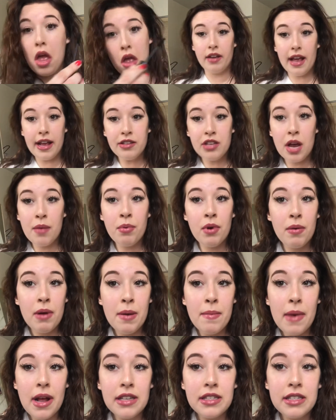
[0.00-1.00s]
Okay, so I put
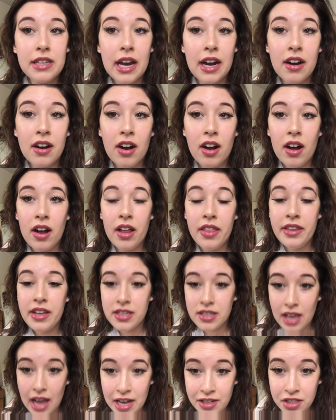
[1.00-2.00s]
my mascara on.
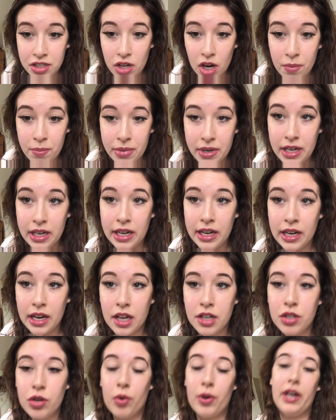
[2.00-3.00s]
These lashes are being
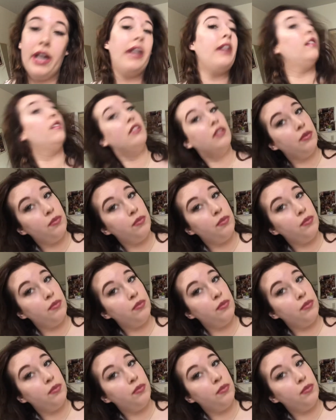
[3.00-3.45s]
annoying,